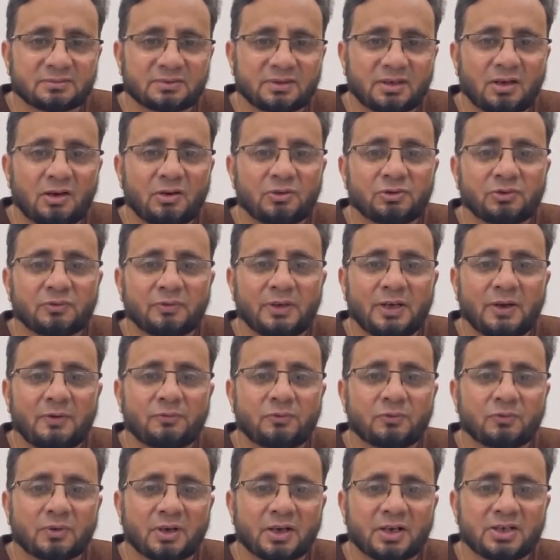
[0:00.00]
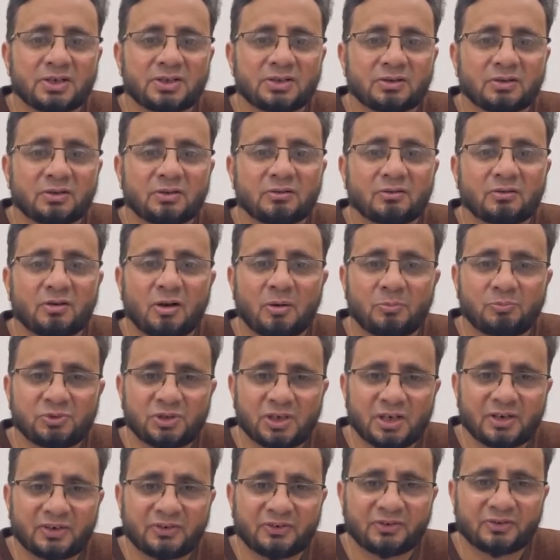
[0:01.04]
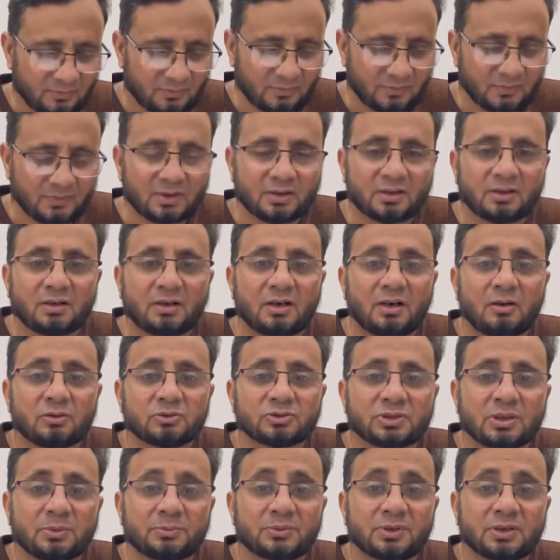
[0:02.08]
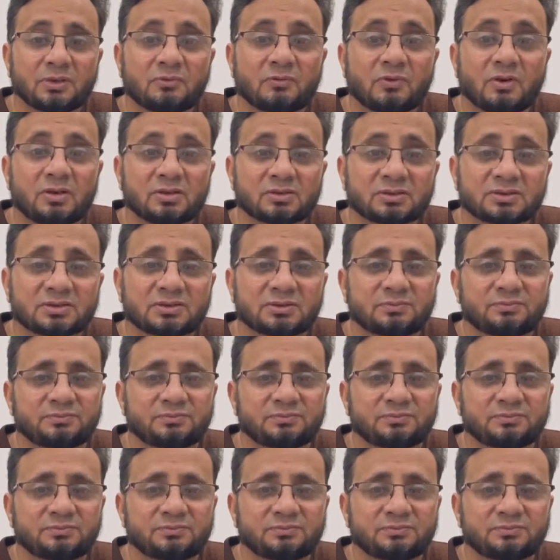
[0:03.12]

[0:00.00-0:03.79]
how you will have to write on objects, how something works.